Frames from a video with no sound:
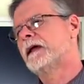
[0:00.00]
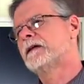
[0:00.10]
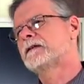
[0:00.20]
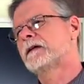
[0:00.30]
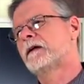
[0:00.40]

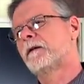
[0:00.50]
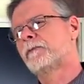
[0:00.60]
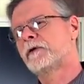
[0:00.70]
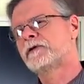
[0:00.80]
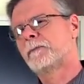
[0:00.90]
It's an
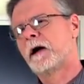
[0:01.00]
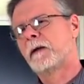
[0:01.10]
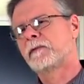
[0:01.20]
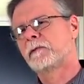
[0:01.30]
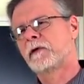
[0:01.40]
approach to
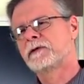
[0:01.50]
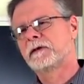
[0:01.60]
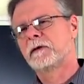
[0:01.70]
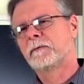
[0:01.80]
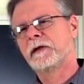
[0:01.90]
popular
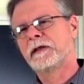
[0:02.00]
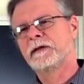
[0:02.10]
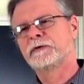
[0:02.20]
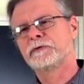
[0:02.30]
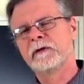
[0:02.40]
music that really
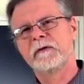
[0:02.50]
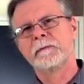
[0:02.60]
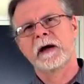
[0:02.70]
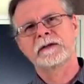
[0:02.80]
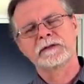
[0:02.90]
is
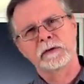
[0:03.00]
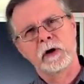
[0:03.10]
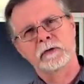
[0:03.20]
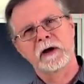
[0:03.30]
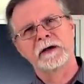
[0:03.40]
driven by
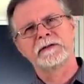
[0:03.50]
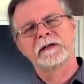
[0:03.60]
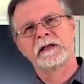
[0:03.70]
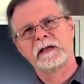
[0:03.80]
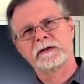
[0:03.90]

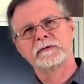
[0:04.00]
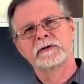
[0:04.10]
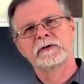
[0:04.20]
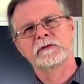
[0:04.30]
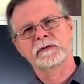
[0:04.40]
songwriters and the
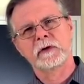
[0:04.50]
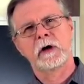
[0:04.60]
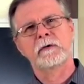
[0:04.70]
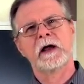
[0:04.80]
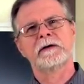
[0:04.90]
interests of
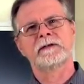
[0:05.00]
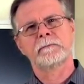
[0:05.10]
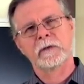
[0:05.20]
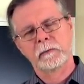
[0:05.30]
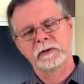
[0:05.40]
songwriters
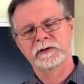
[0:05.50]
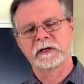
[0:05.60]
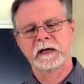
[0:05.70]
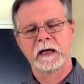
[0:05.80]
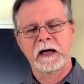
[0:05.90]
and
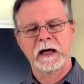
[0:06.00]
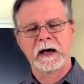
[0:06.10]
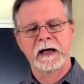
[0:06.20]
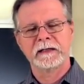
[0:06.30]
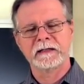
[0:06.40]
publishing
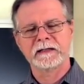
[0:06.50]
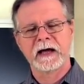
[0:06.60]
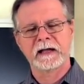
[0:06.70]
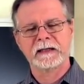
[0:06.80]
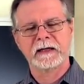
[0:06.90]
and this
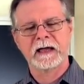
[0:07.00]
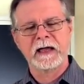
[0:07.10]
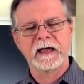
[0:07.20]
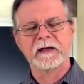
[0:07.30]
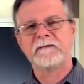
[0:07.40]
kind of thing.
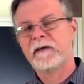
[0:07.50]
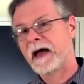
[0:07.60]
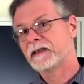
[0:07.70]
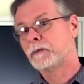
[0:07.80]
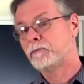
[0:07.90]
And in
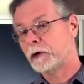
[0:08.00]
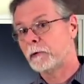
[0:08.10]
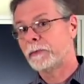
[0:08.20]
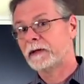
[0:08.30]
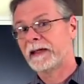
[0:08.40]
fact, the
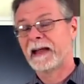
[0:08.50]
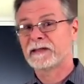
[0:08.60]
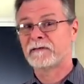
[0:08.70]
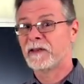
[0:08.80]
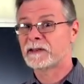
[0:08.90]
Brill building
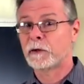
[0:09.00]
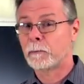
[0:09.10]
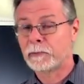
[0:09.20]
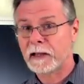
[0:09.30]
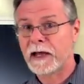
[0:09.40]
as a physical
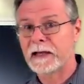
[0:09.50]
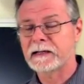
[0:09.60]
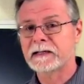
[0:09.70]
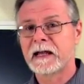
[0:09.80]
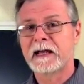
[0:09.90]

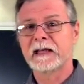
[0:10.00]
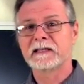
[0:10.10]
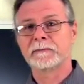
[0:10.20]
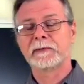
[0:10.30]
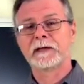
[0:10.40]
place
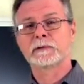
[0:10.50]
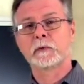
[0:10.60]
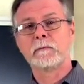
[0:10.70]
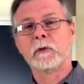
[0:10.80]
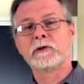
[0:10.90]
is the place
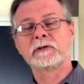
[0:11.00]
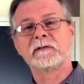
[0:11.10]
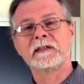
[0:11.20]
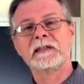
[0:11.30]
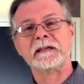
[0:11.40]
where most of
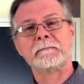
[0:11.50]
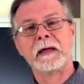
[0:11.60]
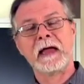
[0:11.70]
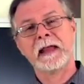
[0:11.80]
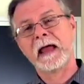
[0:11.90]
the Tin
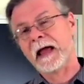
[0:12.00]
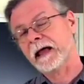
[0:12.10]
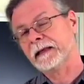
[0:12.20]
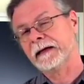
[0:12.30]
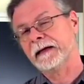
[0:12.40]
Pan
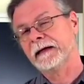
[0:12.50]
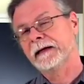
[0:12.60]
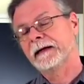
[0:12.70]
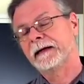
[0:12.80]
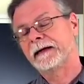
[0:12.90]
Alley
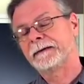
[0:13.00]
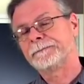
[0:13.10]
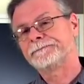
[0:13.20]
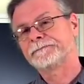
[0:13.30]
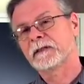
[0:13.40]

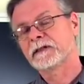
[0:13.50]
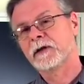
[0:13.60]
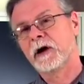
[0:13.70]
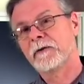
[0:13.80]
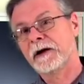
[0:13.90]

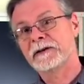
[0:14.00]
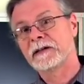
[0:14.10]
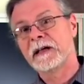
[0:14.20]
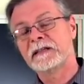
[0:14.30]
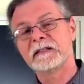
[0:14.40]
songwriters
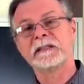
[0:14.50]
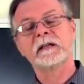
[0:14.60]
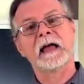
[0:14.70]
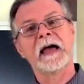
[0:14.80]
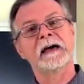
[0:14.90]

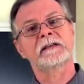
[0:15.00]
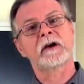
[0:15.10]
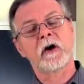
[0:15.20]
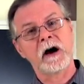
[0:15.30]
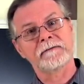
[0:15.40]
still had
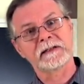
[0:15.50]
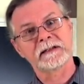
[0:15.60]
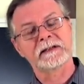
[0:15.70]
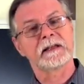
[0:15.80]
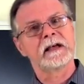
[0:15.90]
their
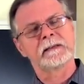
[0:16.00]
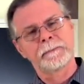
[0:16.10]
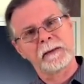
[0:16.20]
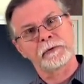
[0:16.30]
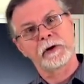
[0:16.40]
offices. The
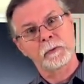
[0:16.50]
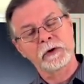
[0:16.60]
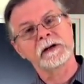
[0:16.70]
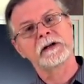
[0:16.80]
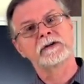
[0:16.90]
people that
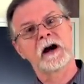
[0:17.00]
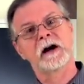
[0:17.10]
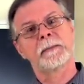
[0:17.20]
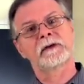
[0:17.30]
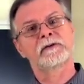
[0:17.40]
we're going to
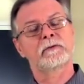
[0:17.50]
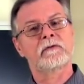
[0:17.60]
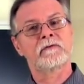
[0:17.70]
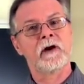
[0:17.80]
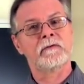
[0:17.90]
talk about that were
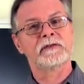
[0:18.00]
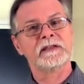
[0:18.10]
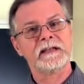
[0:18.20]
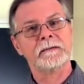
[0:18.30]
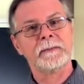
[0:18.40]
involved
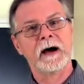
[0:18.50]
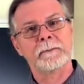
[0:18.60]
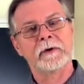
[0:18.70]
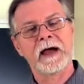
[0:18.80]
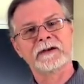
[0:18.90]
with teen
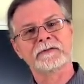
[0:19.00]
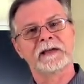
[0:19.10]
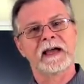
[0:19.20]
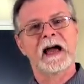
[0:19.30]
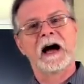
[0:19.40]
pop were
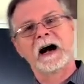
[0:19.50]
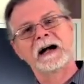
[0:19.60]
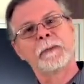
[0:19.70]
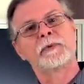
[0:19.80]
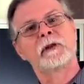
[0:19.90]
actually a
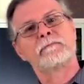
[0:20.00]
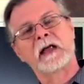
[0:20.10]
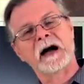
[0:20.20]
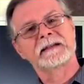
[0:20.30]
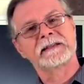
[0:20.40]
couple of
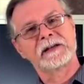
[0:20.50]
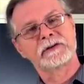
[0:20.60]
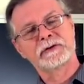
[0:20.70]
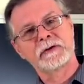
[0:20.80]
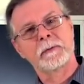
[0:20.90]
blocks down the
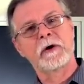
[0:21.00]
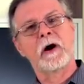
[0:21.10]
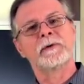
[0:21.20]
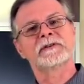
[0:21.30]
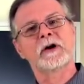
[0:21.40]
street. We
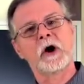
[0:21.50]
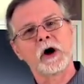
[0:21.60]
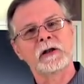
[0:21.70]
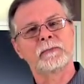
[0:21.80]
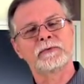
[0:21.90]
always
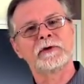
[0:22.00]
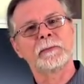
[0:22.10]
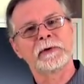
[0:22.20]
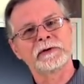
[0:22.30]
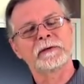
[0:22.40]
call it Brill
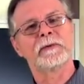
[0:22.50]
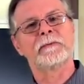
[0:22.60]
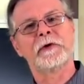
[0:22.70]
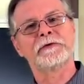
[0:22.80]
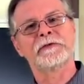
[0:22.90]
building, but
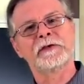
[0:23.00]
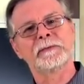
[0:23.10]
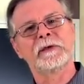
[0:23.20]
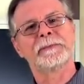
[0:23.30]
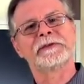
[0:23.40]
most of these
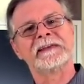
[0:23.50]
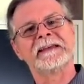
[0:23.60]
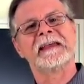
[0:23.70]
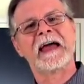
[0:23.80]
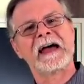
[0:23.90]
people
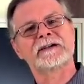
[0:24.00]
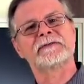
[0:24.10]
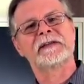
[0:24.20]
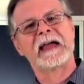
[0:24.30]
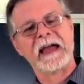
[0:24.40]
didn't
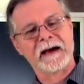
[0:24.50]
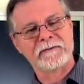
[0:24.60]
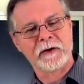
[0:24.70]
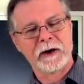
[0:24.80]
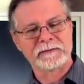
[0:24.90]
actually
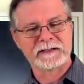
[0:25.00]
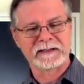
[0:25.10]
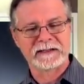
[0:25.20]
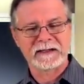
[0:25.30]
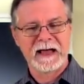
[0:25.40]
have
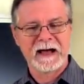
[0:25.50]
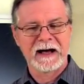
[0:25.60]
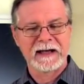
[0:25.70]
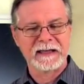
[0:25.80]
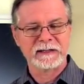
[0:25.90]
offices
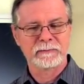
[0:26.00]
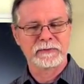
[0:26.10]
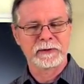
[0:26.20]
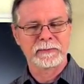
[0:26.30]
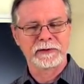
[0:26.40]
in the
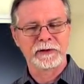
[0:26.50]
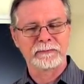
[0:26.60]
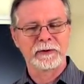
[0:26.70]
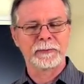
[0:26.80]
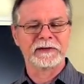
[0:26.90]
Brill building. The
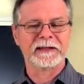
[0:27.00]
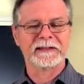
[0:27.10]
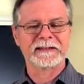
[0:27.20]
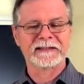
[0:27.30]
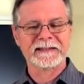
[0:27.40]
Brill building
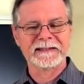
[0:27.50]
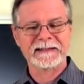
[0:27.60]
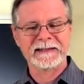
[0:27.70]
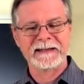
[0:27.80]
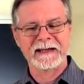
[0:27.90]
is at
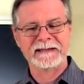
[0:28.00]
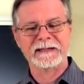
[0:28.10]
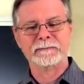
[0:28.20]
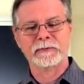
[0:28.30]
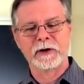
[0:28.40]

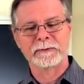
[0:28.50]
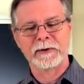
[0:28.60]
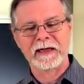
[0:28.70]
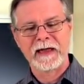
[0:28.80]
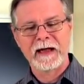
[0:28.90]
1619
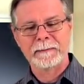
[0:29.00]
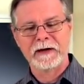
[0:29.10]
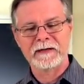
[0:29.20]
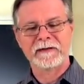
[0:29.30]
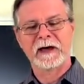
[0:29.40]
Broadway,
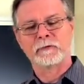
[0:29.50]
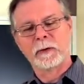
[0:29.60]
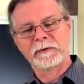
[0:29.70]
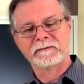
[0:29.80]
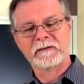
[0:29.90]
but you've got to
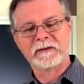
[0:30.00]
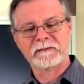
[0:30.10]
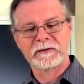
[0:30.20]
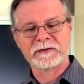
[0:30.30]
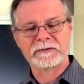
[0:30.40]
go up to
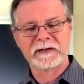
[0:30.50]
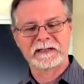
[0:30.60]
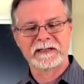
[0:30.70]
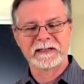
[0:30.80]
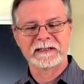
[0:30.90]
51st Street
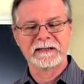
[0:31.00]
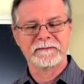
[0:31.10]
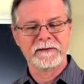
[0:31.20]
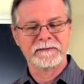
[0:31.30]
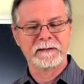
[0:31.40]
to
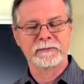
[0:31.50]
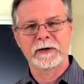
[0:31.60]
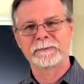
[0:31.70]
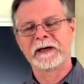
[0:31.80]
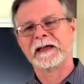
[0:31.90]
1650
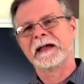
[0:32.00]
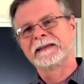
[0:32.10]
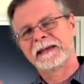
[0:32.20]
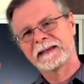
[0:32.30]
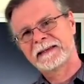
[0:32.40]
Broadway
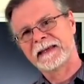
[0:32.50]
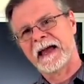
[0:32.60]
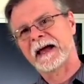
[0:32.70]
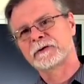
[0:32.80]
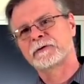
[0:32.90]
to get to the
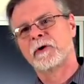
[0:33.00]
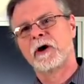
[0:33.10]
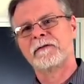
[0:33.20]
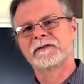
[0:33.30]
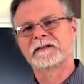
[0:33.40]
actual
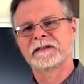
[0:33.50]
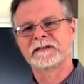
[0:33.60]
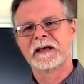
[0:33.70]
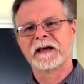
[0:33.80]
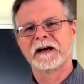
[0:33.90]

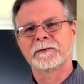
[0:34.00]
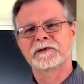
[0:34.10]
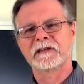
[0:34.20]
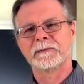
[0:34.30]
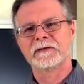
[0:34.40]
offices
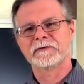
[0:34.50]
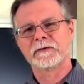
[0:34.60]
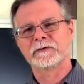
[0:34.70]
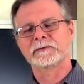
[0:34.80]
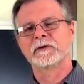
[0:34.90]
where some of these
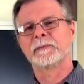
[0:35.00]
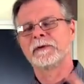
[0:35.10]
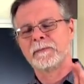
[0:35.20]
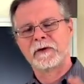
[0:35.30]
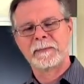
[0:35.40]
folks were.
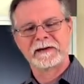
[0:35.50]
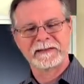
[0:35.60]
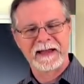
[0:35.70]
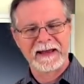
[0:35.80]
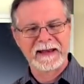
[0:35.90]
But more
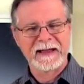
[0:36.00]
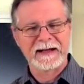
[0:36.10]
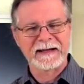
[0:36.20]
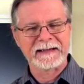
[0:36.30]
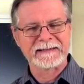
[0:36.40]
about that
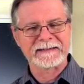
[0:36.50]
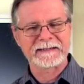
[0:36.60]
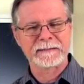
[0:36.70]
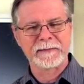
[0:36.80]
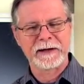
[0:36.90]
in
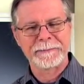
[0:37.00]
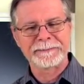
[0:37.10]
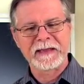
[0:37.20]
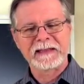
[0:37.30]
just a minute.